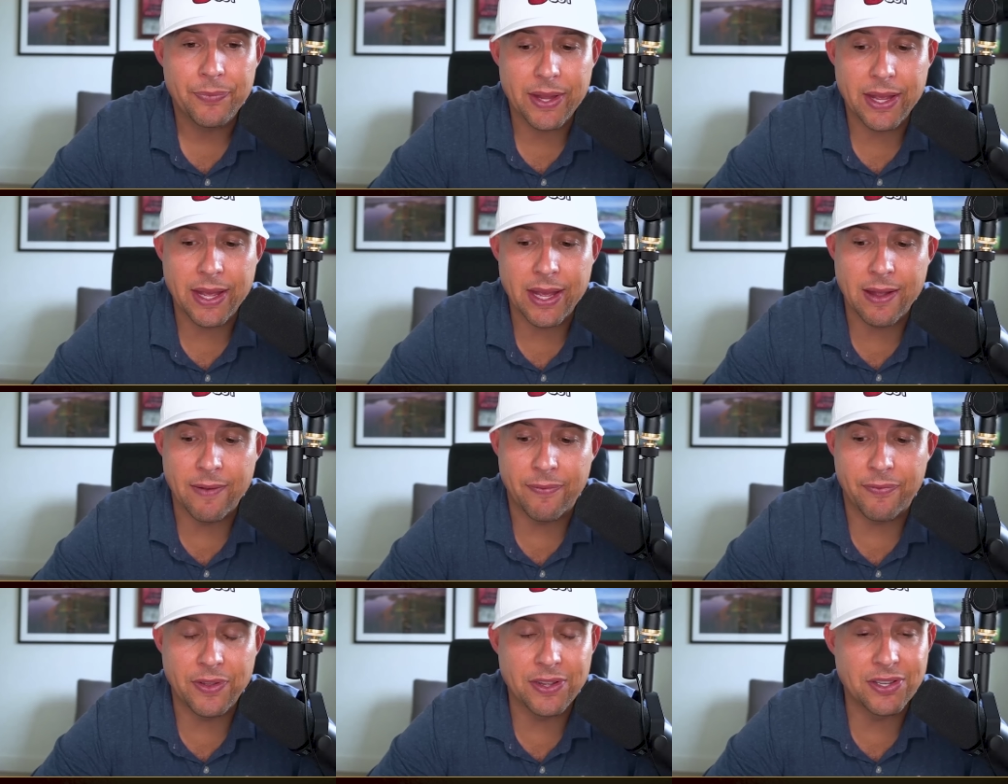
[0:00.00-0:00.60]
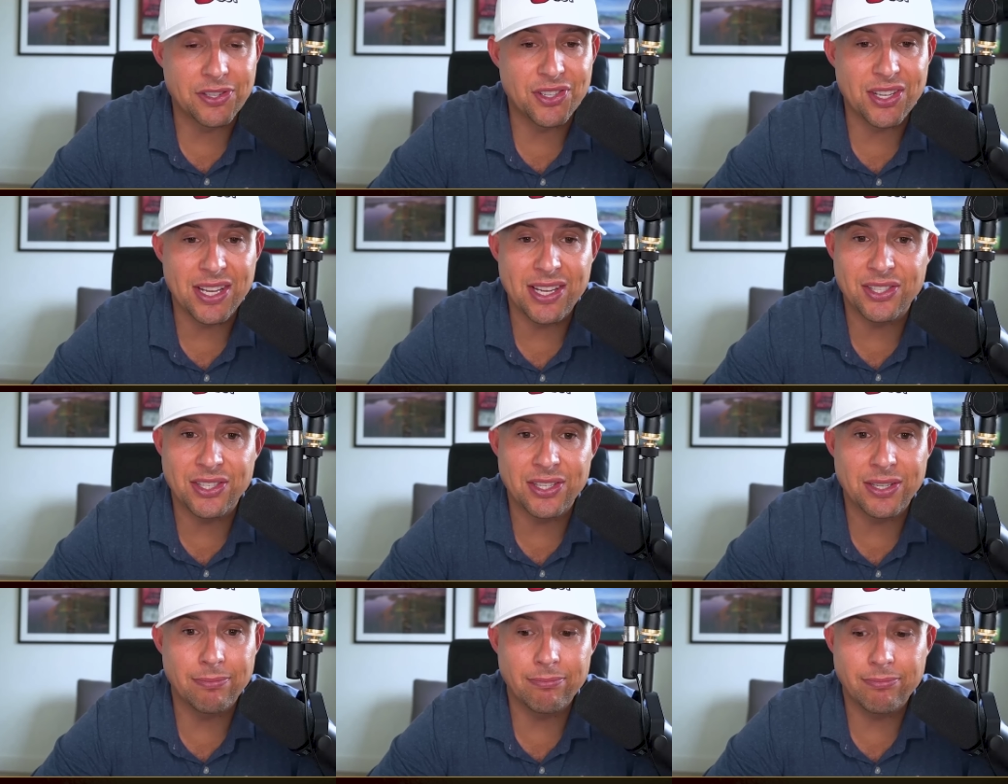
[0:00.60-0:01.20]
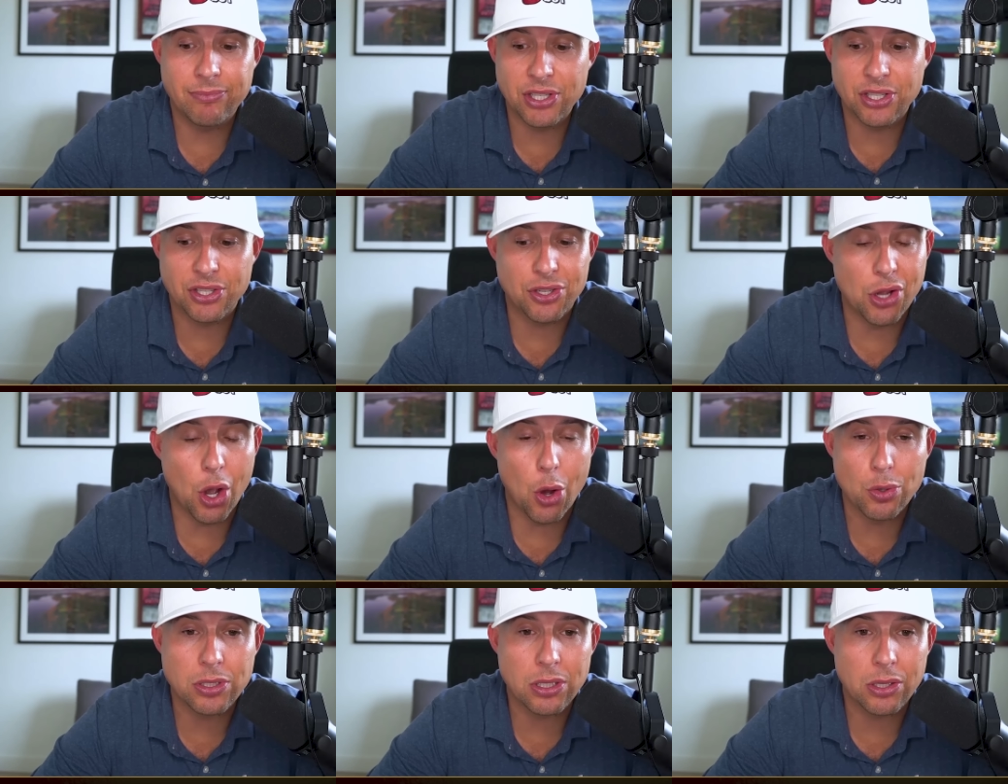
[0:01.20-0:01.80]
If this season just
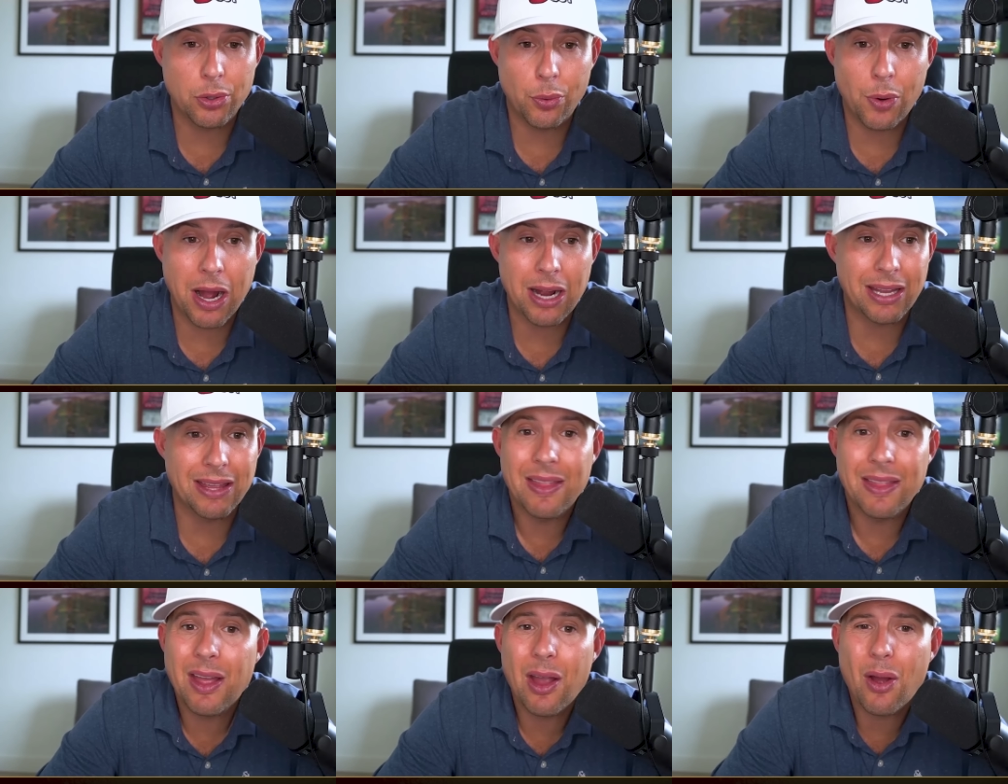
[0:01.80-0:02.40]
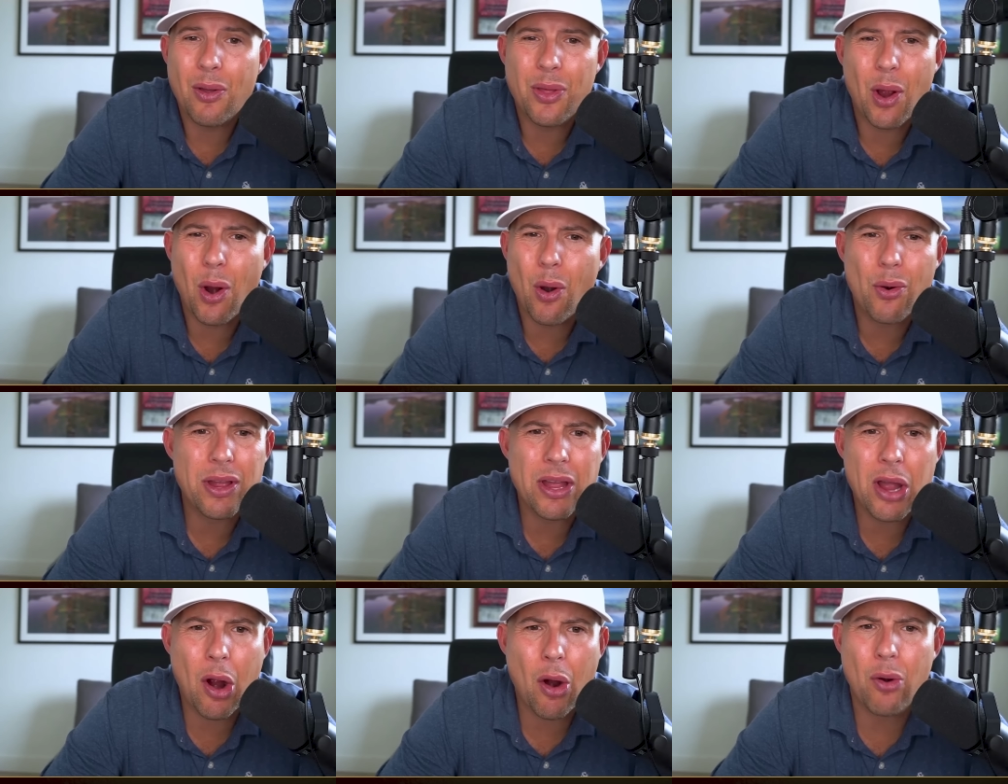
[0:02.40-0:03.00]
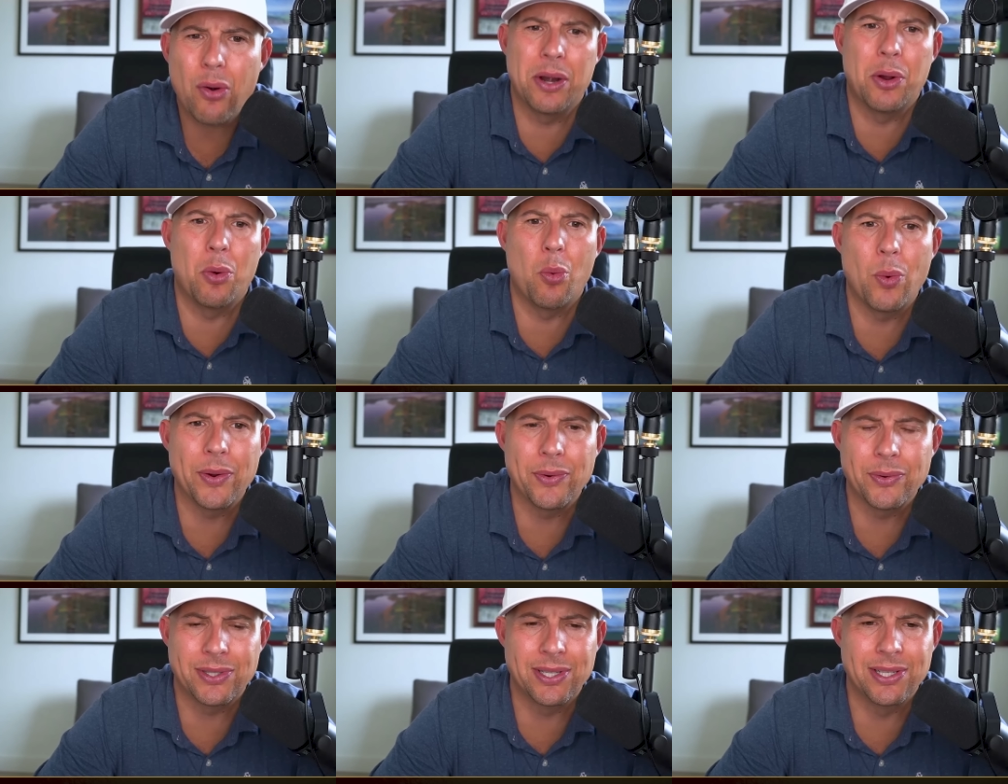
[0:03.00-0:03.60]
goes a little rocky, they, they already are in a
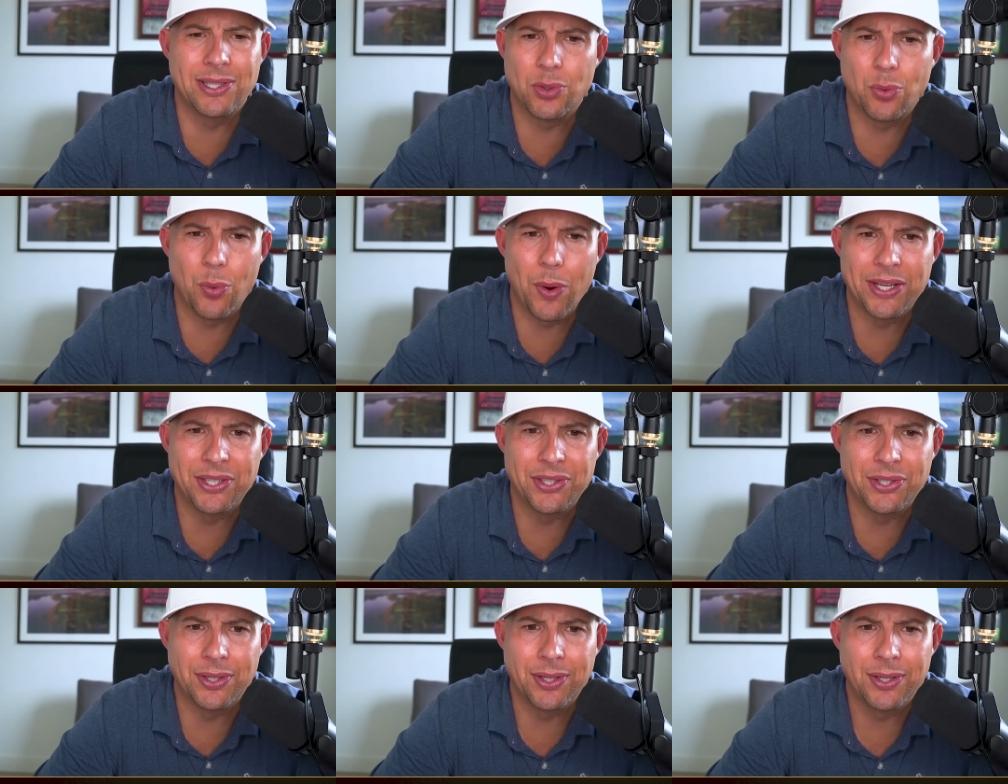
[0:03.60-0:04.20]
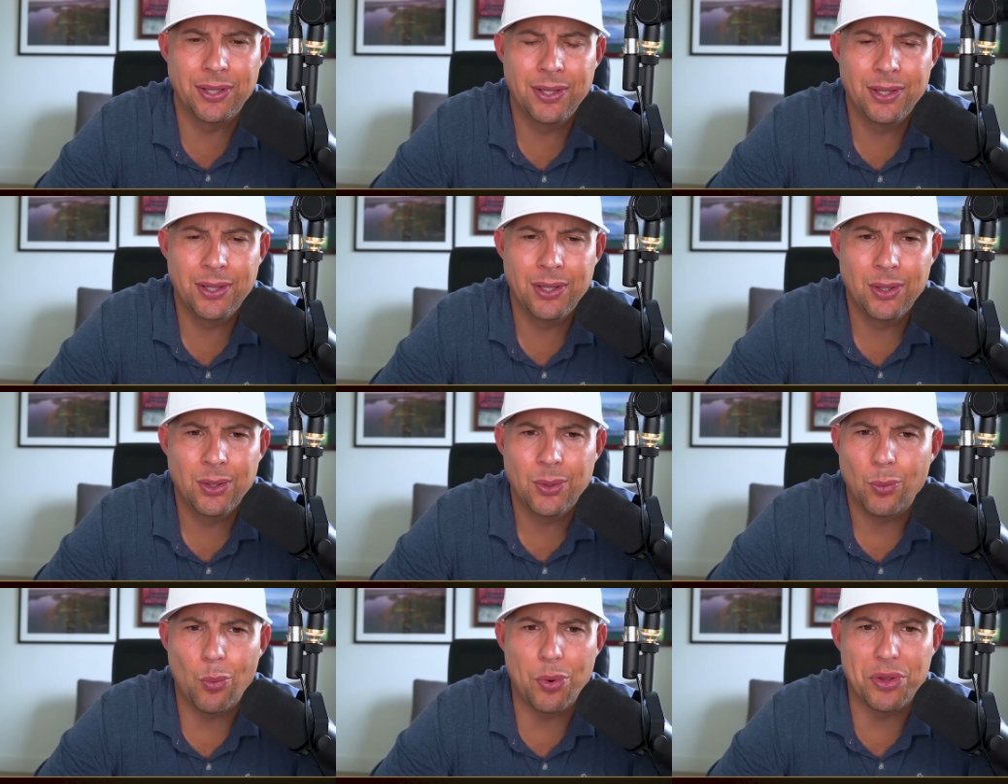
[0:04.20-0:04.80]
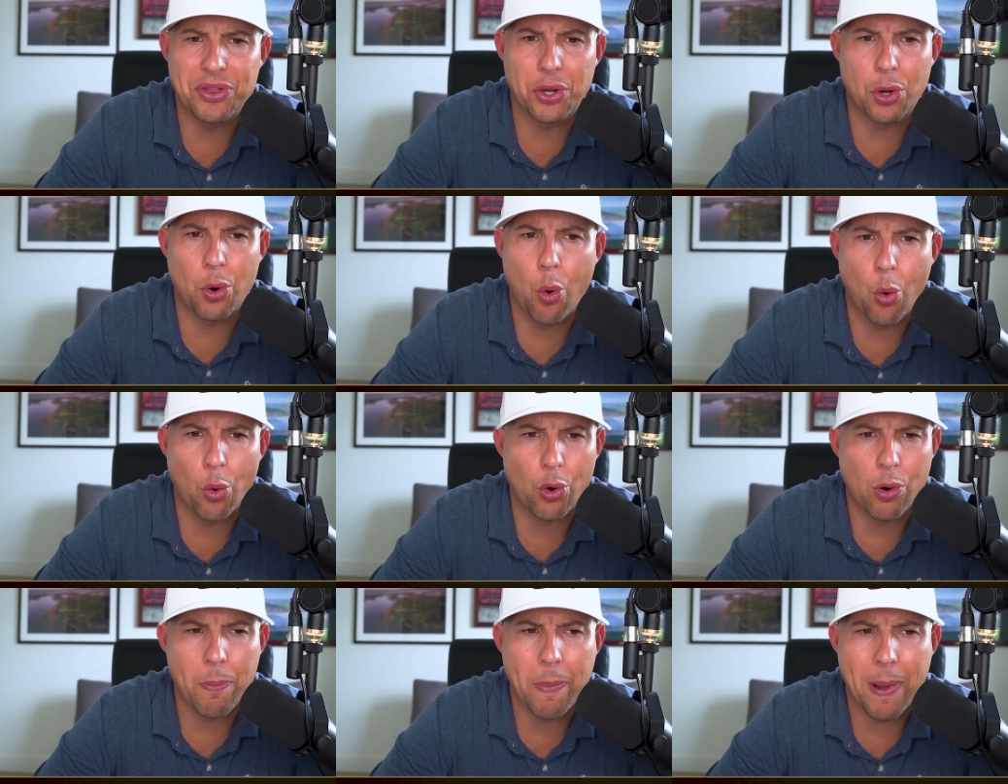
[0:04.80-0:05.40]
weird situation with the
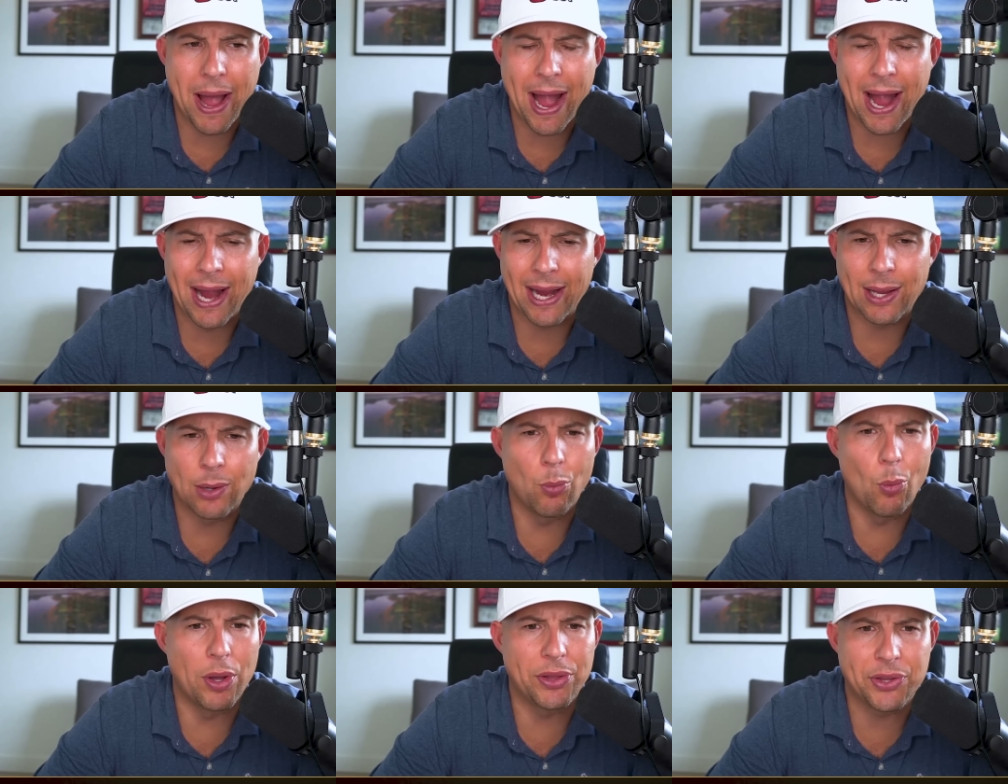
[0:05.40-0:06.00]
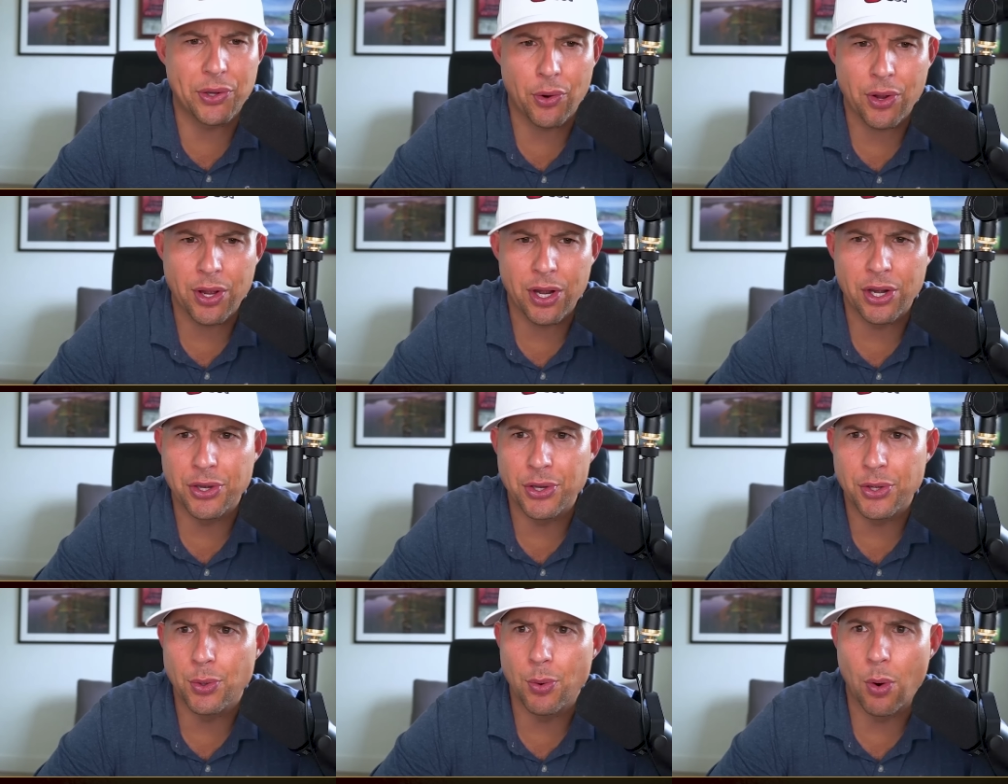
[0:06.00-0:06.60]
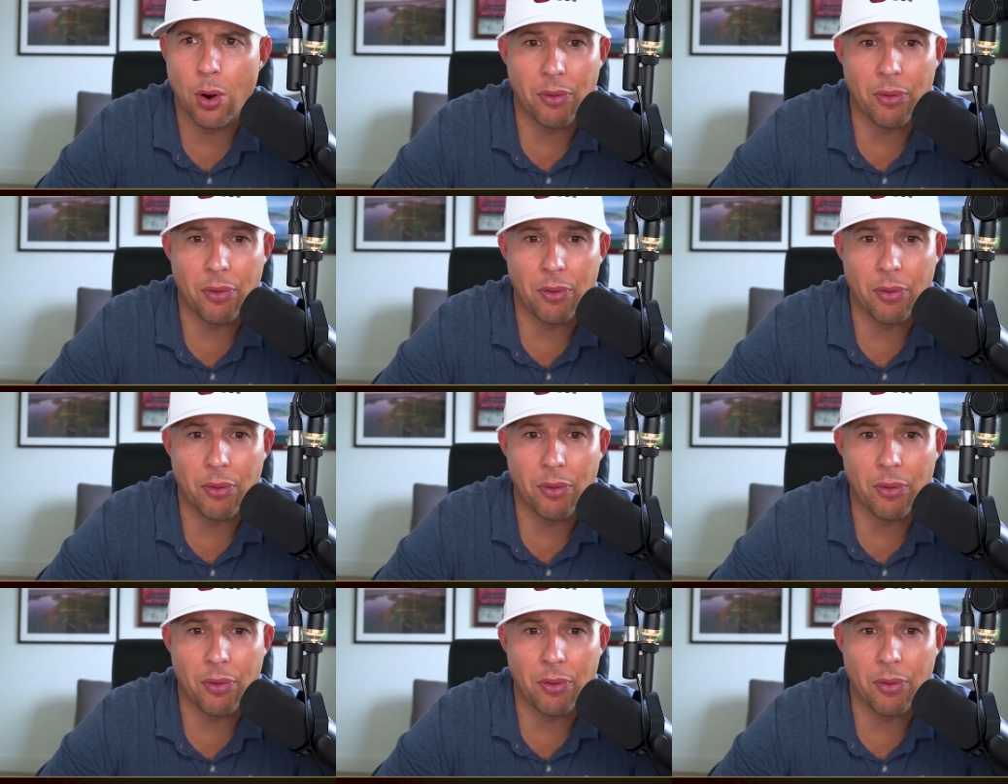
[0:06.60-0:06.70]
quarterback and what they're going to do.